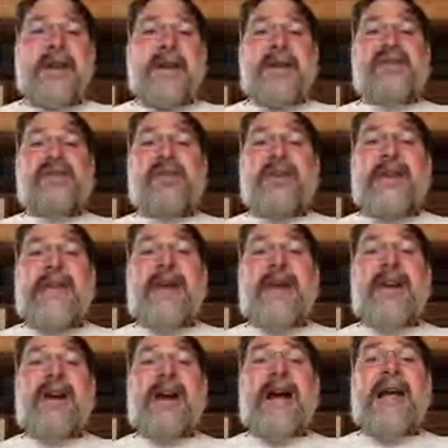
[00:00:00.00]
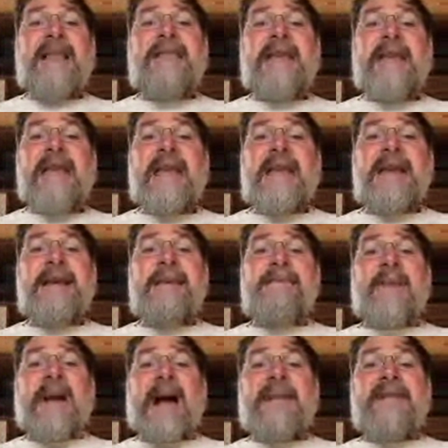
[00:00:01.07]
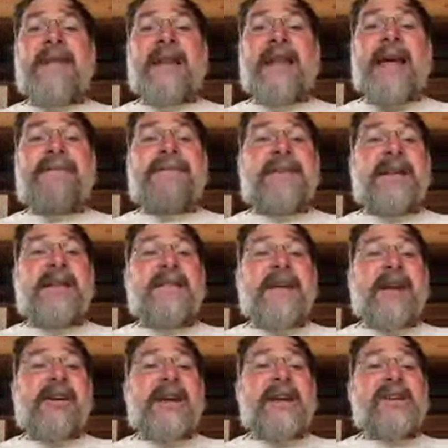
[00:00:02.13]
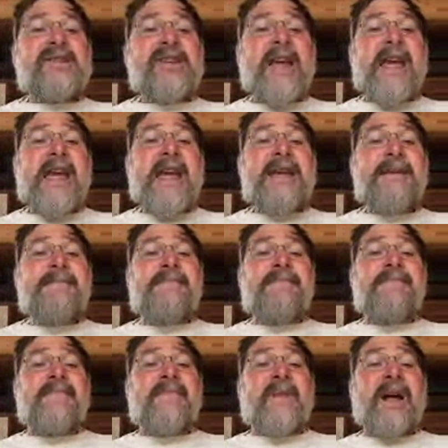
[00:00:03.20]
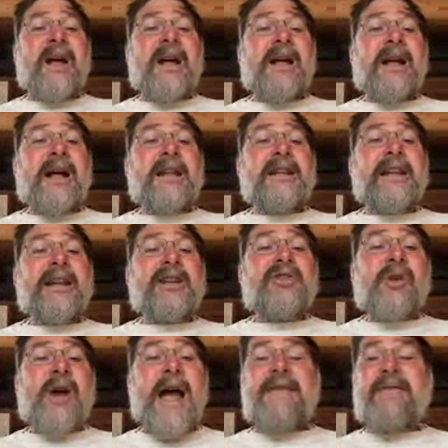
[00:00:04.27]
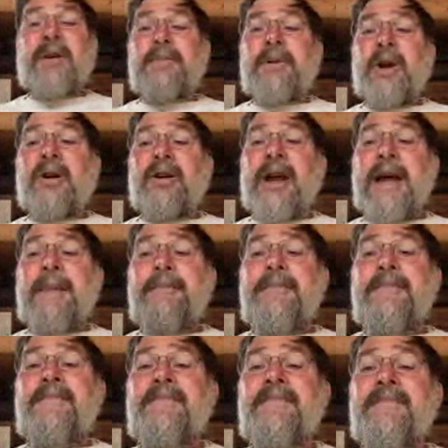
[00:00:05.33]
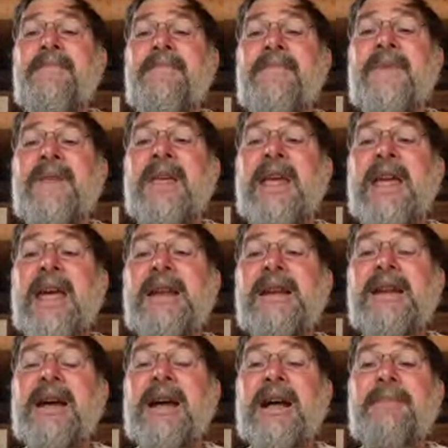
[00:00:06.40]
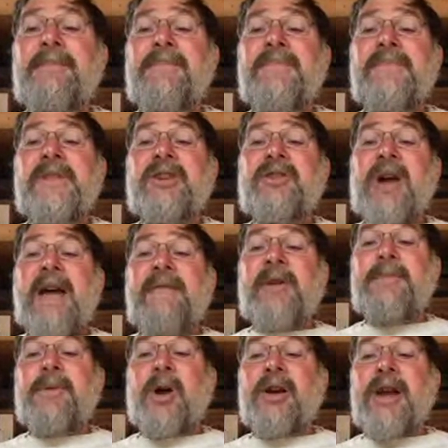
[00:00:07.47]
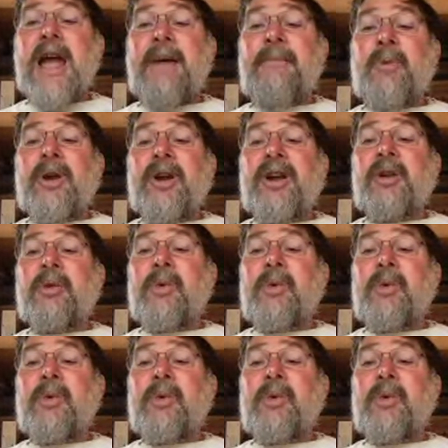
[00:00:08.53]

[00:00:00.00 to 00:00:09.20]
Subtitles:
So here on the left, there is a little driver program, and the driver program we're going to